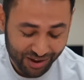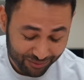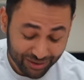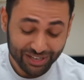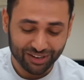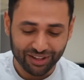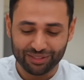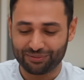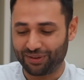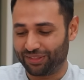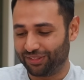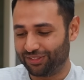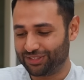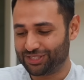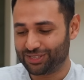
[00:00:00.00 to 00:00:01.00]
really like the fact
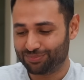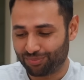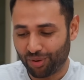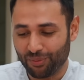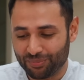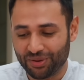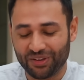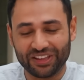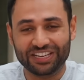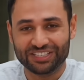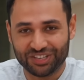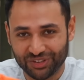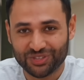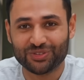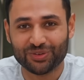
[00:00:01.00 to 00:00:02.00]
that this is proper
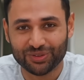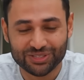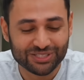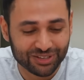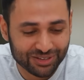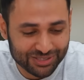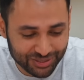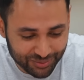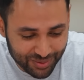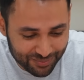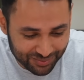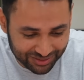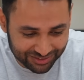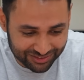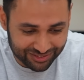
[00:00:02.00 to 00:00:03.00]
industrial-sized
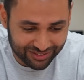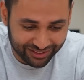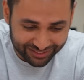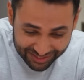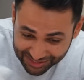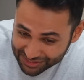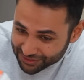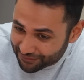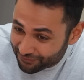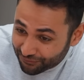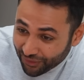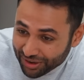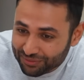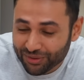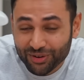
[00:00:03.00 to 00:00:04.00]
equipment. Like, this is a
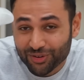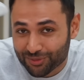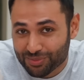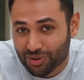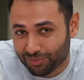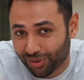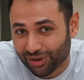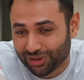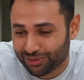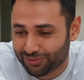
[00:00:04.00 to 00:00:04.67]
500ml bottle of